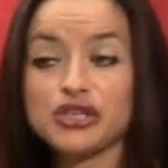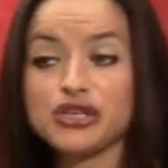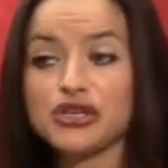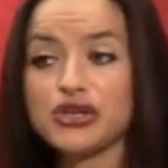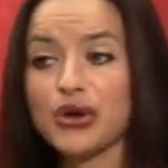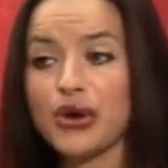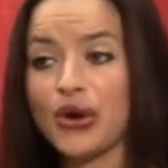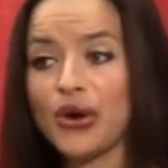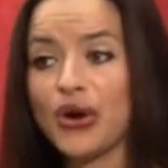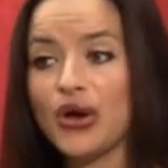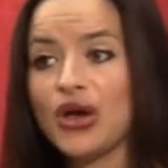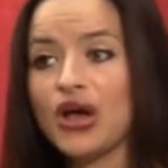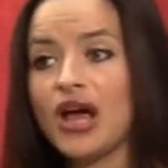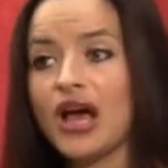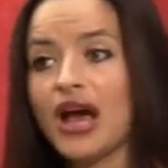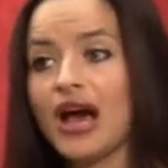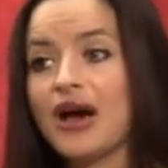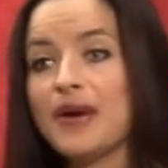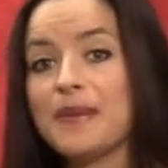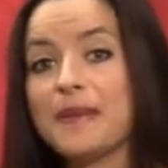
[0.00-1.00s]
So
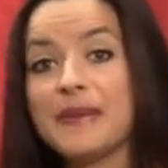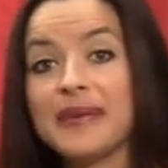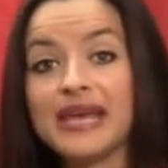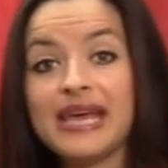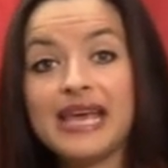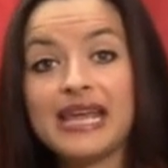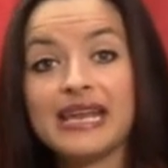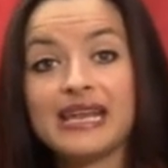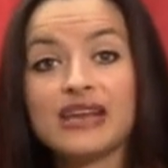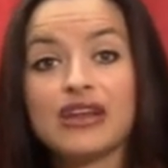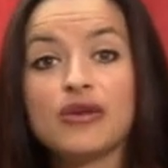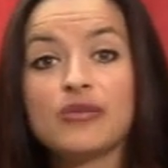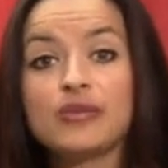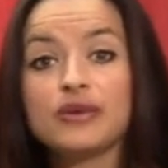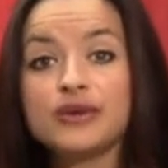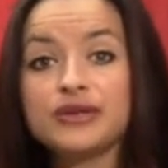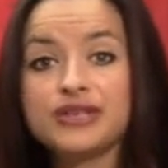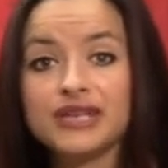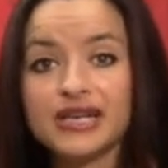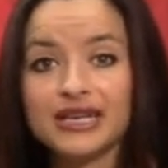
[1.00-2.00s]
a man in a
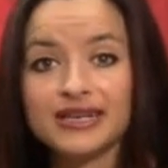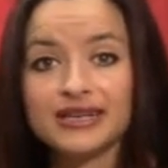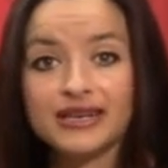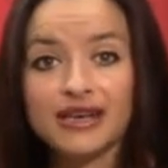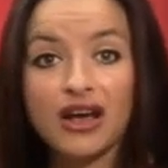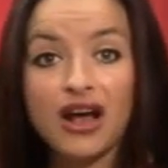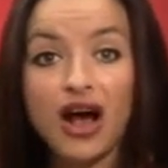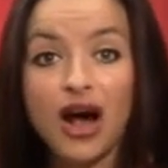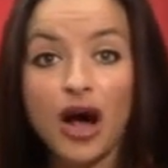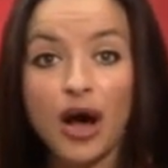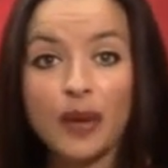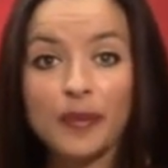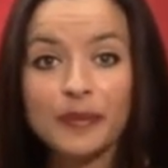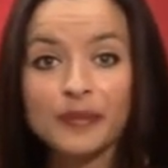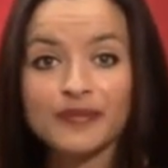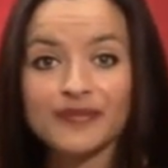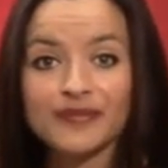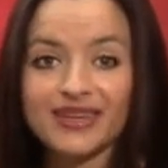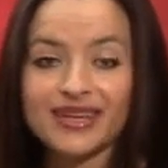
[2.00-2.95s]
blue tent, they come